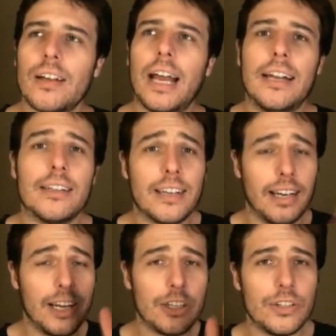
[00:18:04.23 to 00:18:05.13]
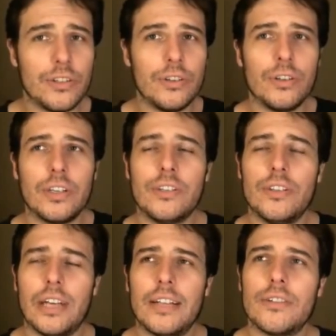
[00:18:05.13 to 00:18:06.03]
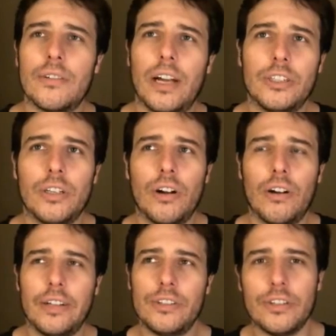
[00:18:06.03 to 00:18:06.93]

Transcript: And its connection to Cancer actually correlates